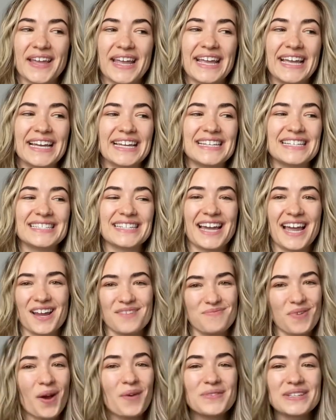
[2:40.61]
And I
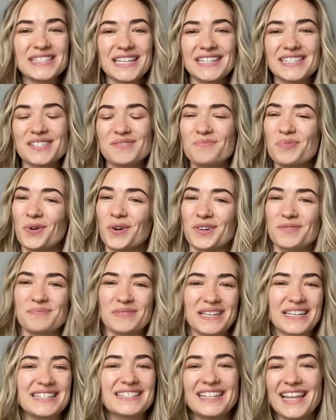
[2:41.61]
promise that's important
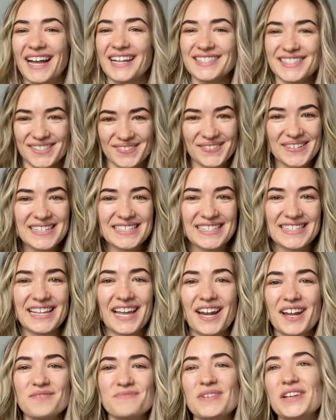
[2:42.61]
because that's the reason
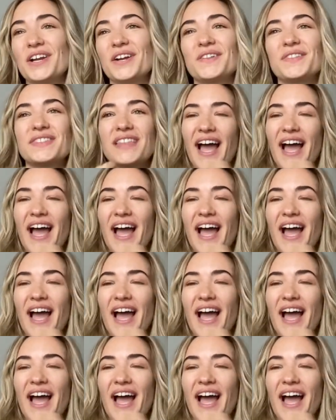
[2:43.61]
that I'm here.